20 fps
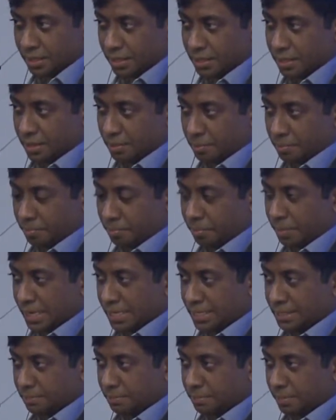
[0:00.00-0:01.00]

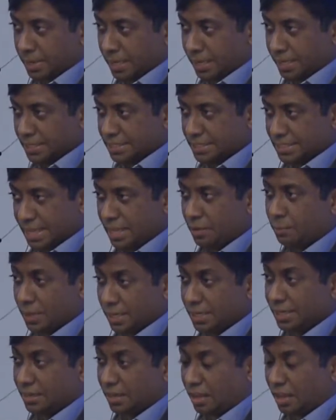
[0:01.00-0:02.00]
by day
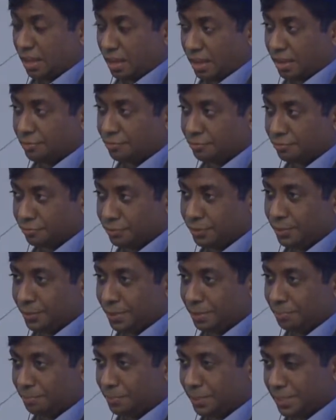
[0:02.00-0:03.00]
1.5,
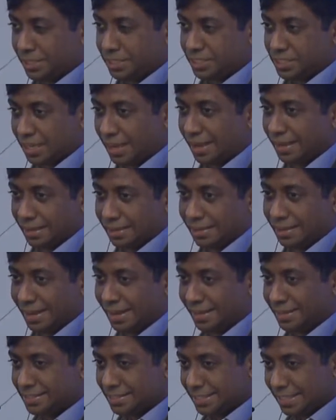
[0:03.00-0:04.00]
you are pretty tired
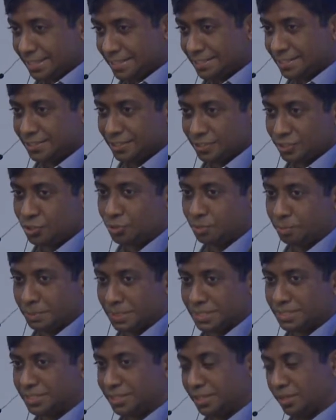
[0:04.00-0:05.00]
and it's easy to
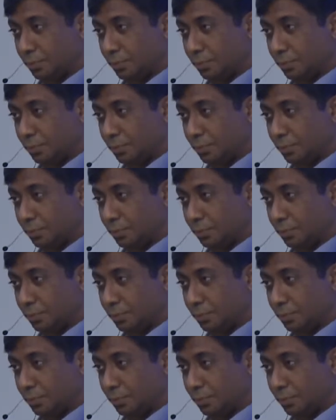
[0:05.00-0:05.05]
miss.